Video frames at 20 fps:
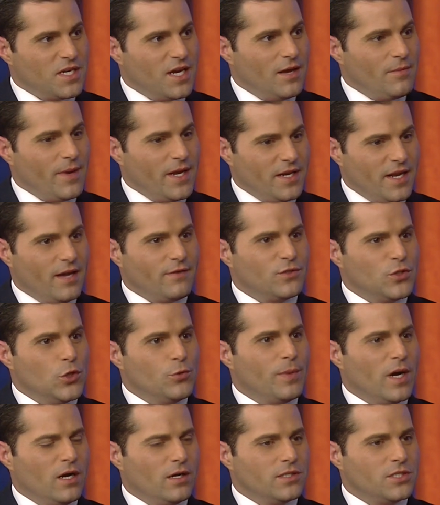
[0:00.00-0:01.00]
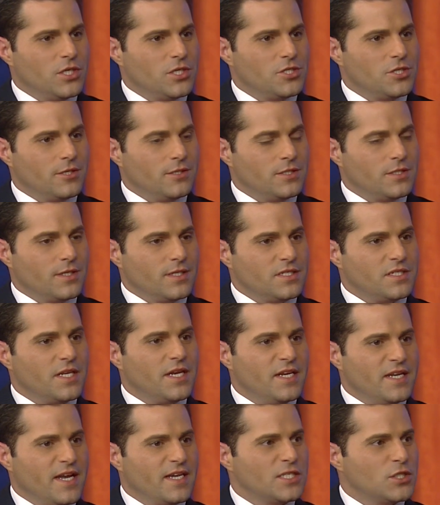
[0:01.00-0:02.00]
time and to have two politicians
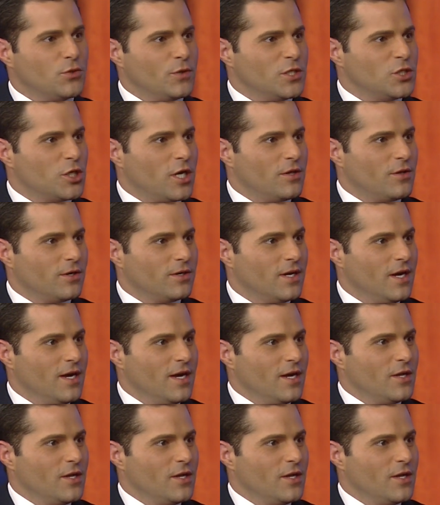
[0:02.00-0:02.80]
sitting next to each other